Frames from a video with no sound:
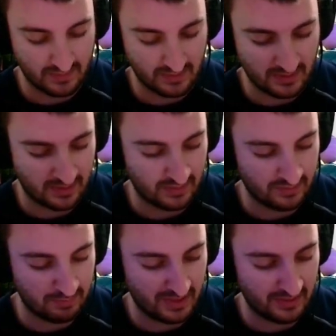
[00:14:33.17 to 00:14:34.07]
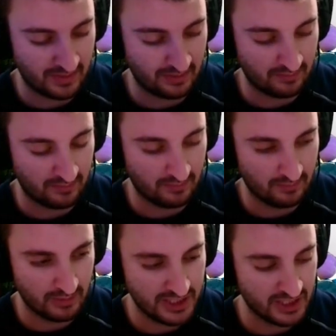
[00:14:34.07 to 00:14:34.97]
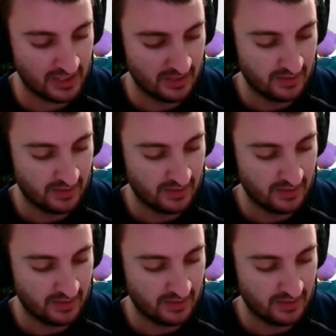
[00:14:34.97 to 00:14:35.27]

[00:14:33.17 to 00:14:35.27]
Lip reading: Paladin region.